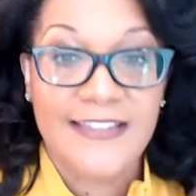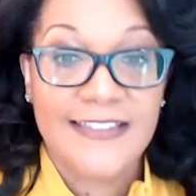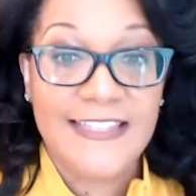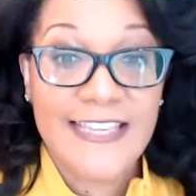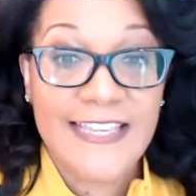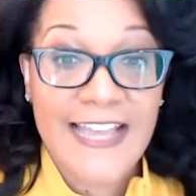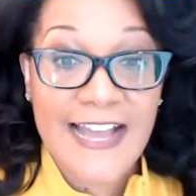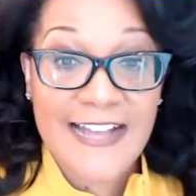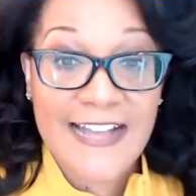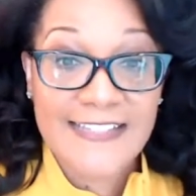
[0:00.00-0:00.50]

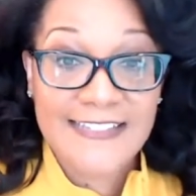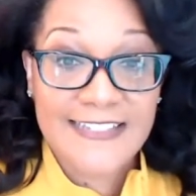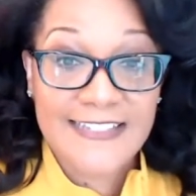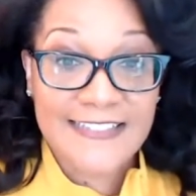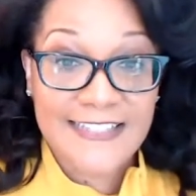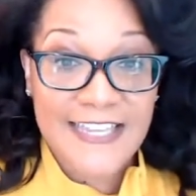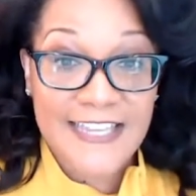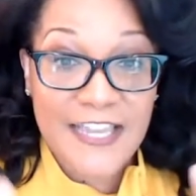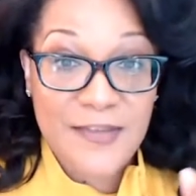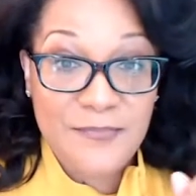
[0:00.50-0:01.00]
the
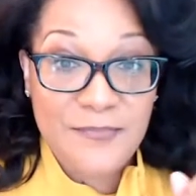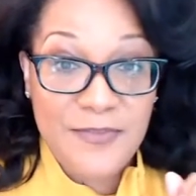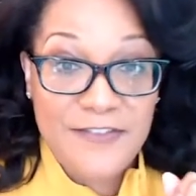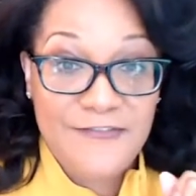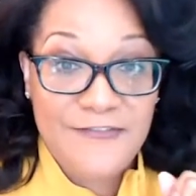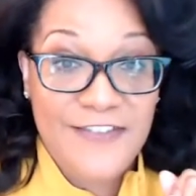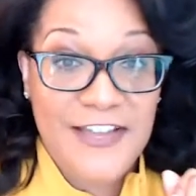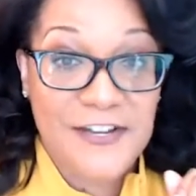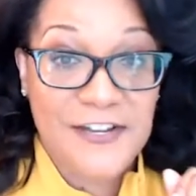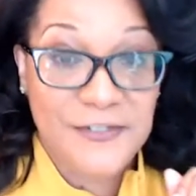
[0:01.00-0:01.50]
assets can't be
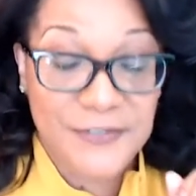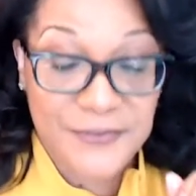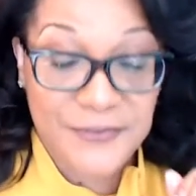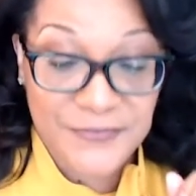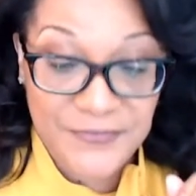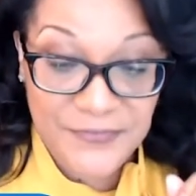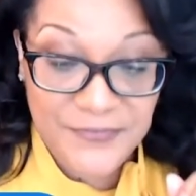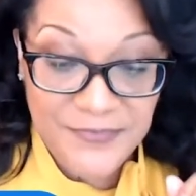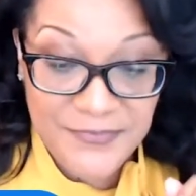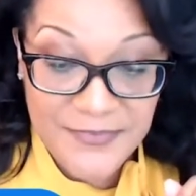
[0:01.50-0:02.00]
found,
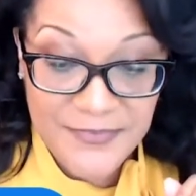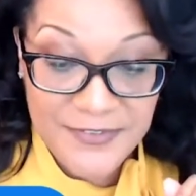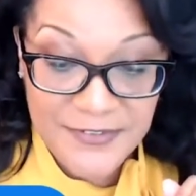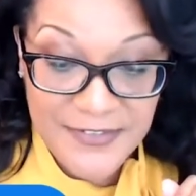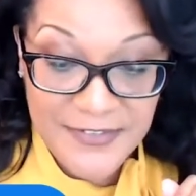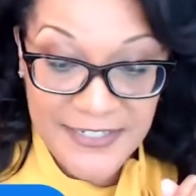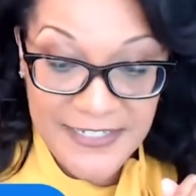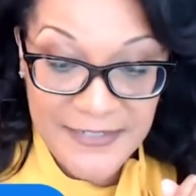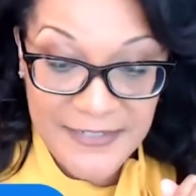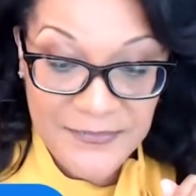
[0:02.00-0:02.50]

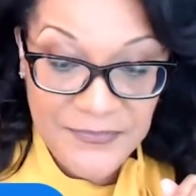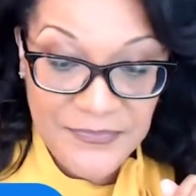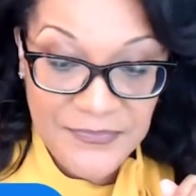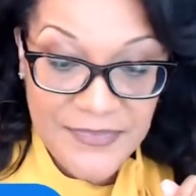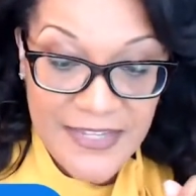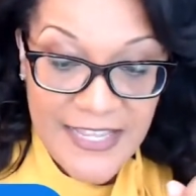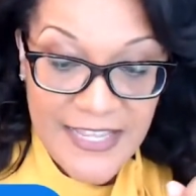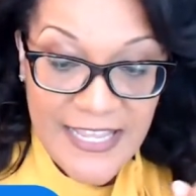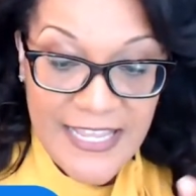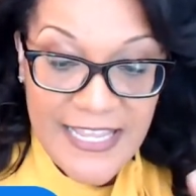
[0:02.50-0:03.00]
right?
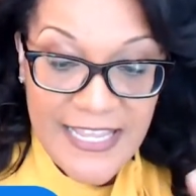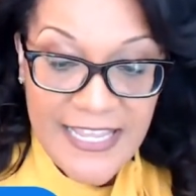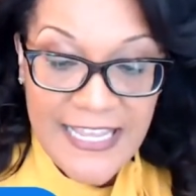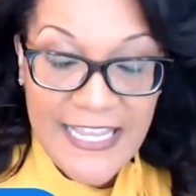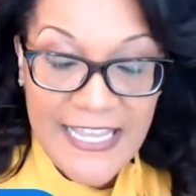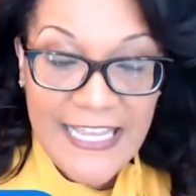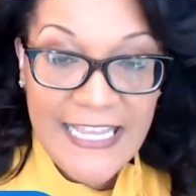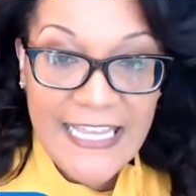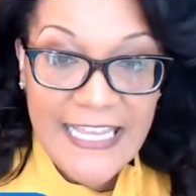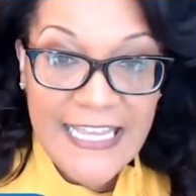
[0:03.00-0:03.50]

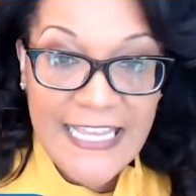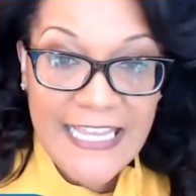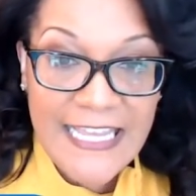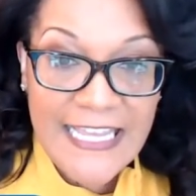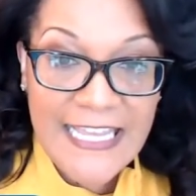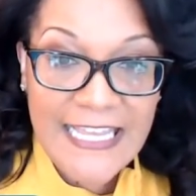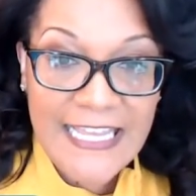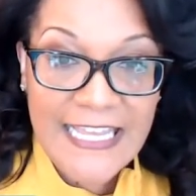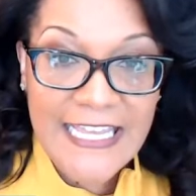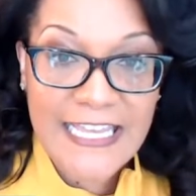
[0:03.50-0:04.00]

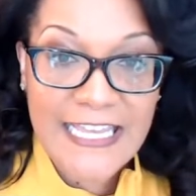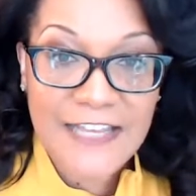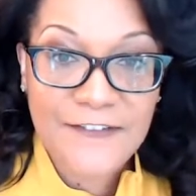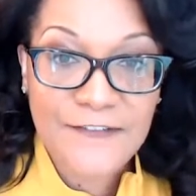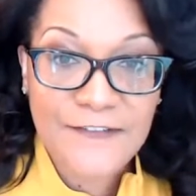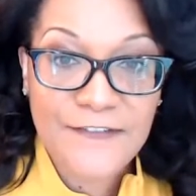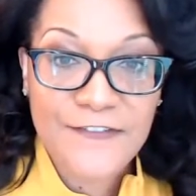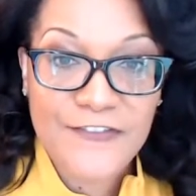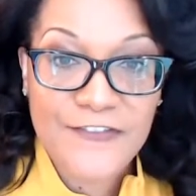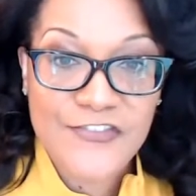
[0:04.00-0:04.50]

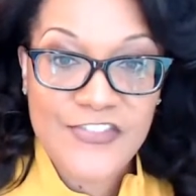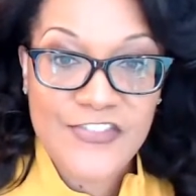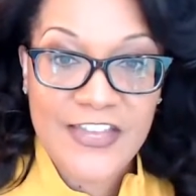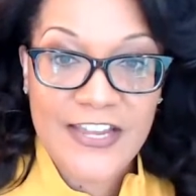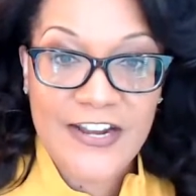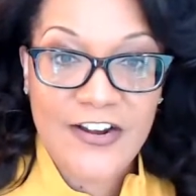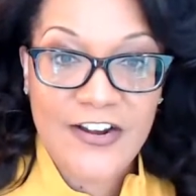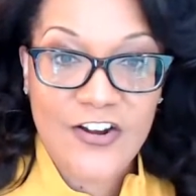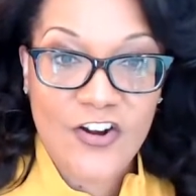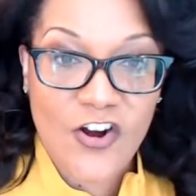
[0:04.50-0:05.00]
If
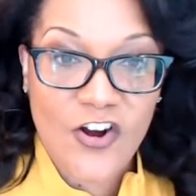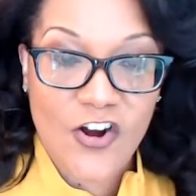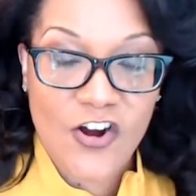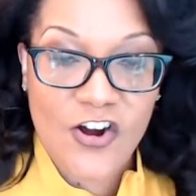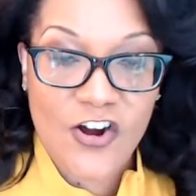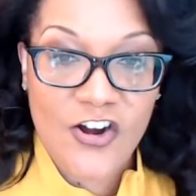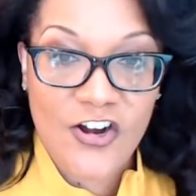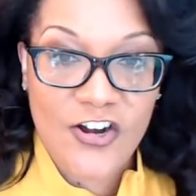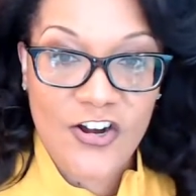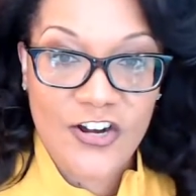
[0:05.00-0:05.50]
there
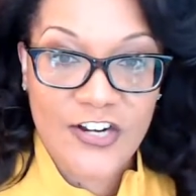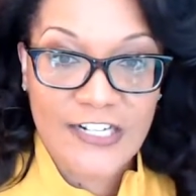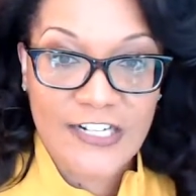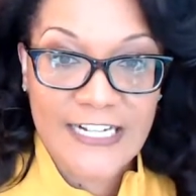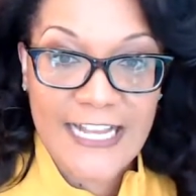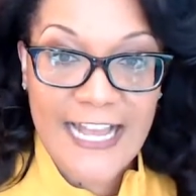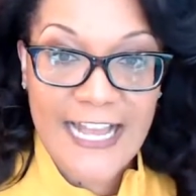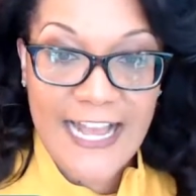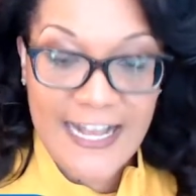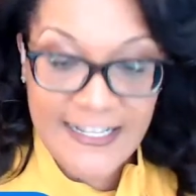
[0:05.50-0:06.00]

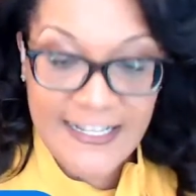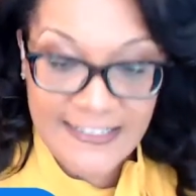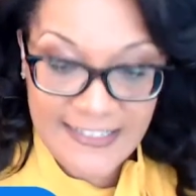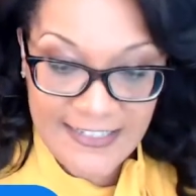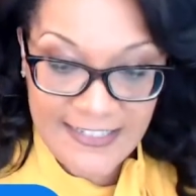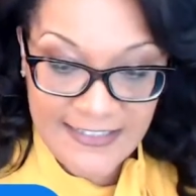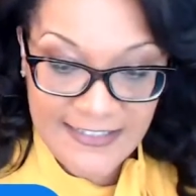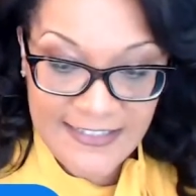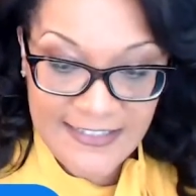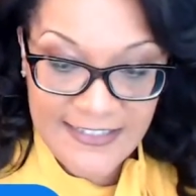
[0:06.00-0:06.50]
are
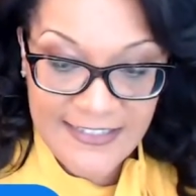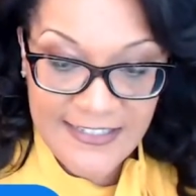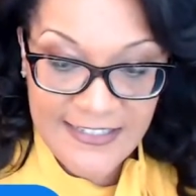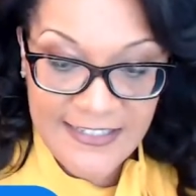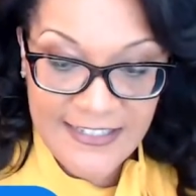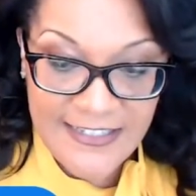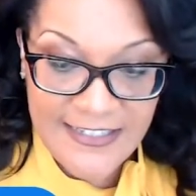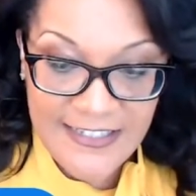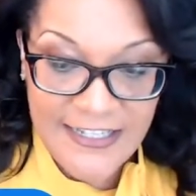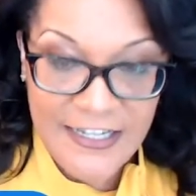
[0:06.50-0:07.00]
assets
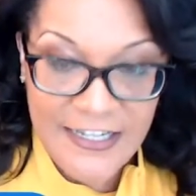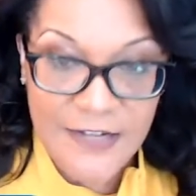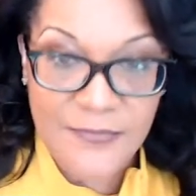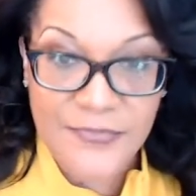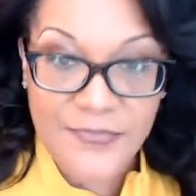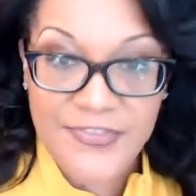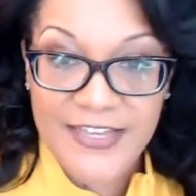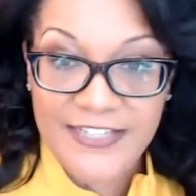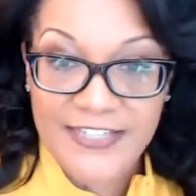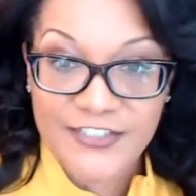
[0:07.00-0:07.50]

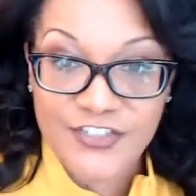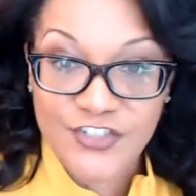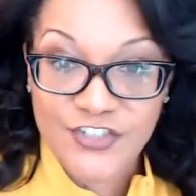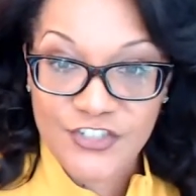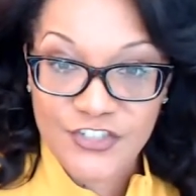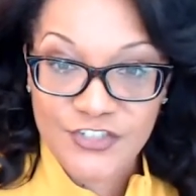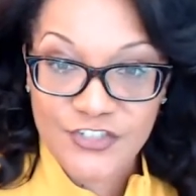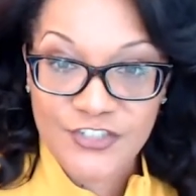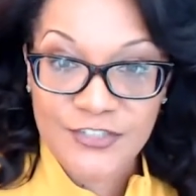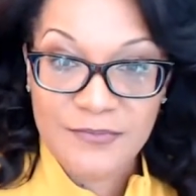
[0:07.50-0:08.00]
that
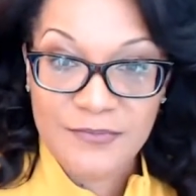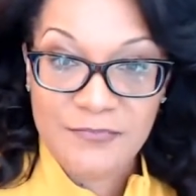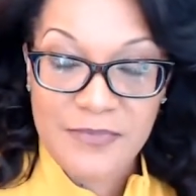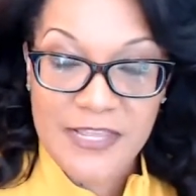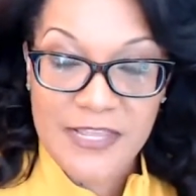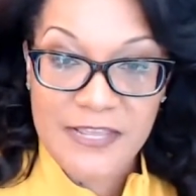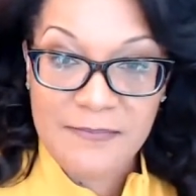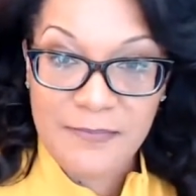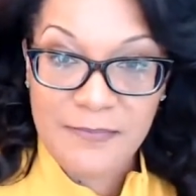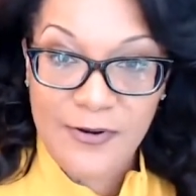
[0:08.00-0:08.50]
should
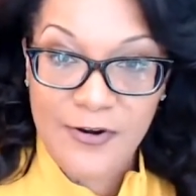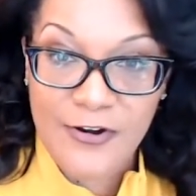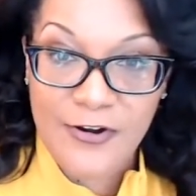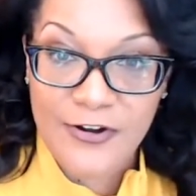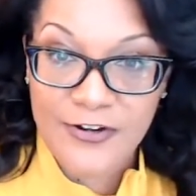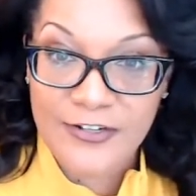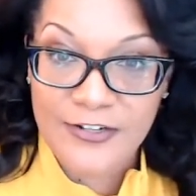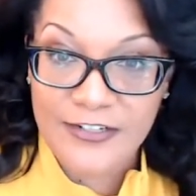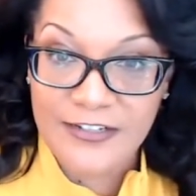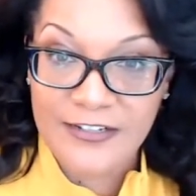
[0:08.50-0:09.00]
be
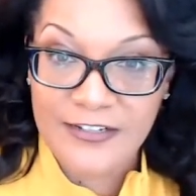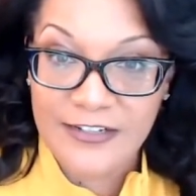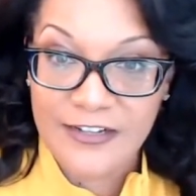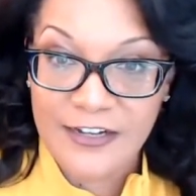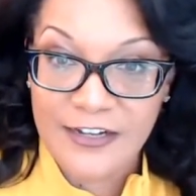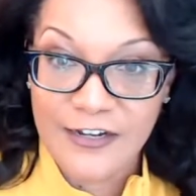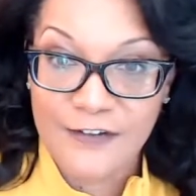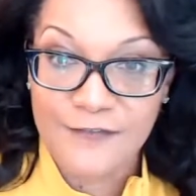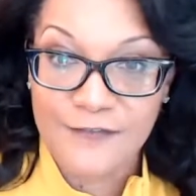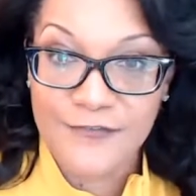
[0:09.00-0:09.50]
part
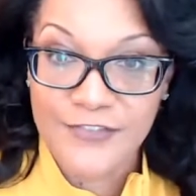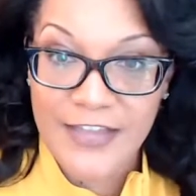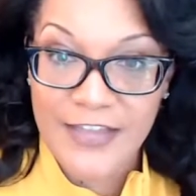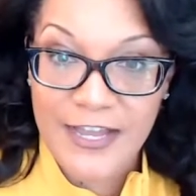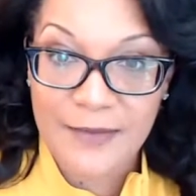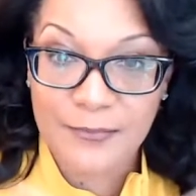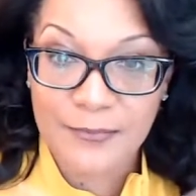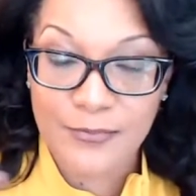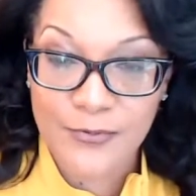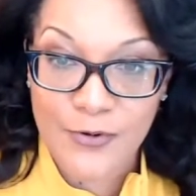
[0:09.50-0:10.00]
of
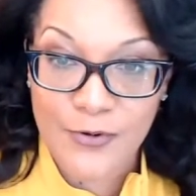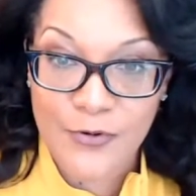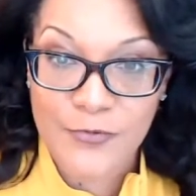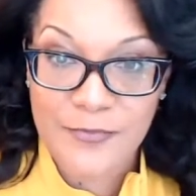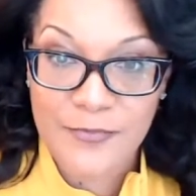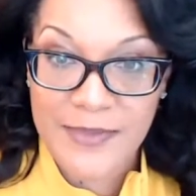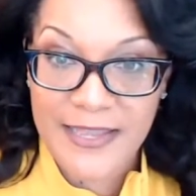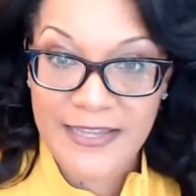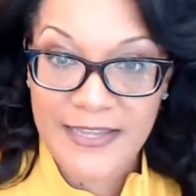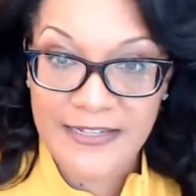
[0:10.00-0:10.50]
that
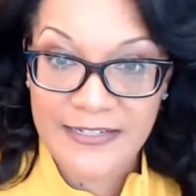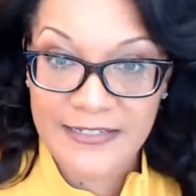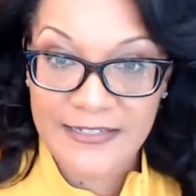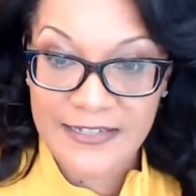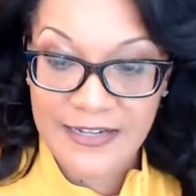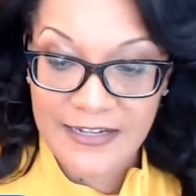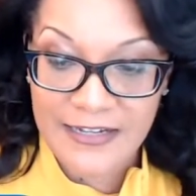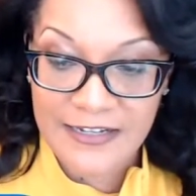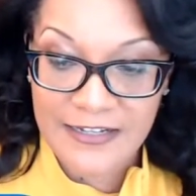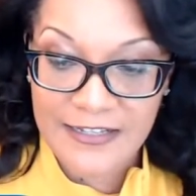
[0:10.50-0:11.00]

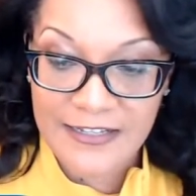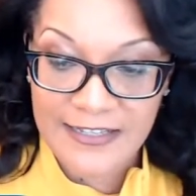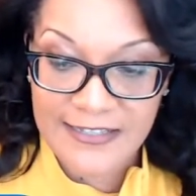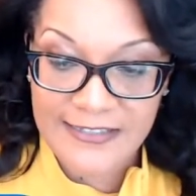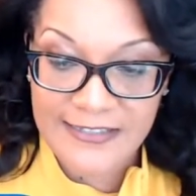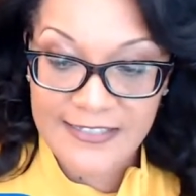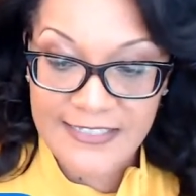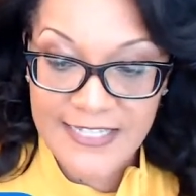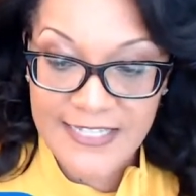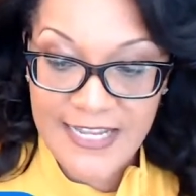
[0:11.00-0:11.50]
probated
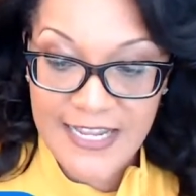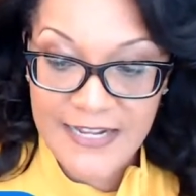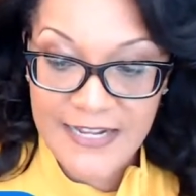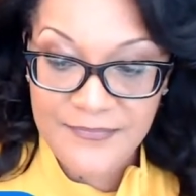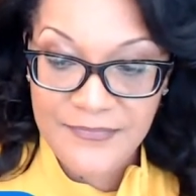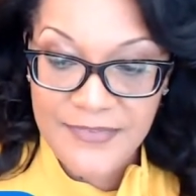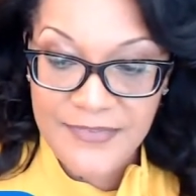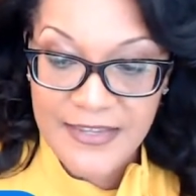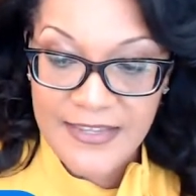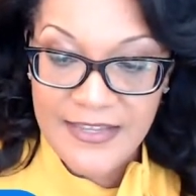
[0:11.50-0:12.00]

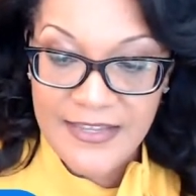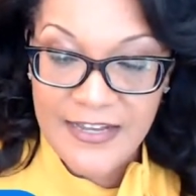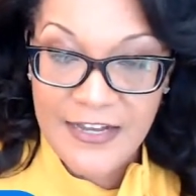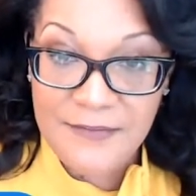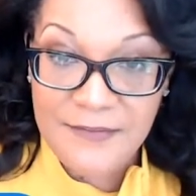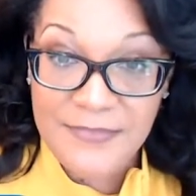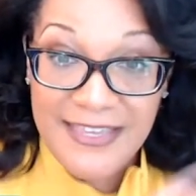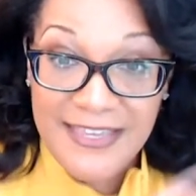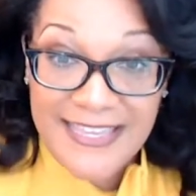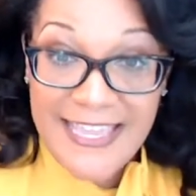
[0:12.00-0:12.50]
estate
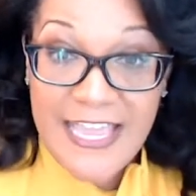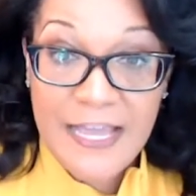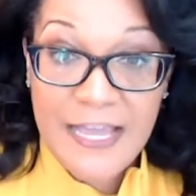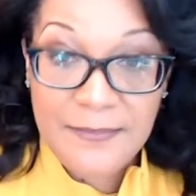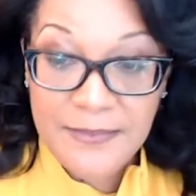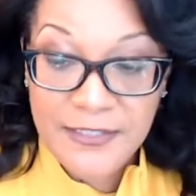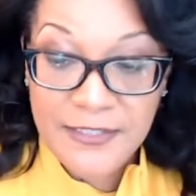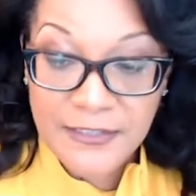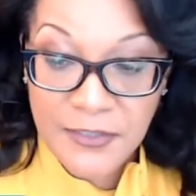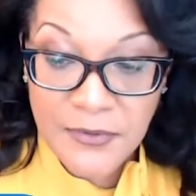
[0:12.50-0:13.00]
that
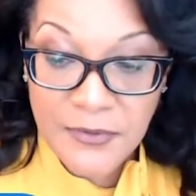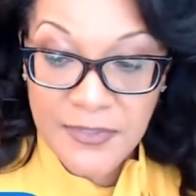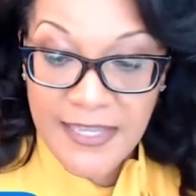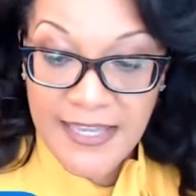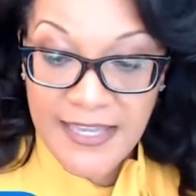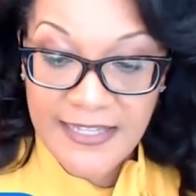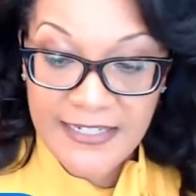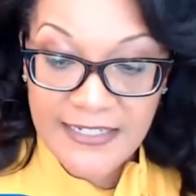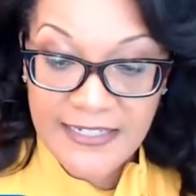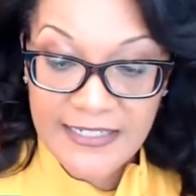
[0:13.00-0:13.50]
can't be
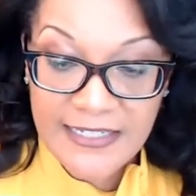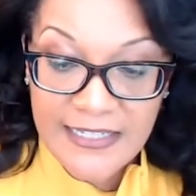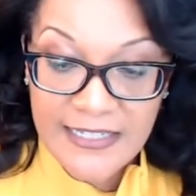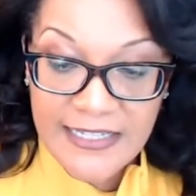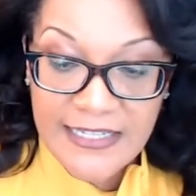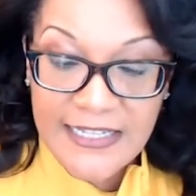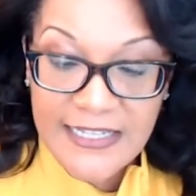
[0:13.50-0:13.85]
located,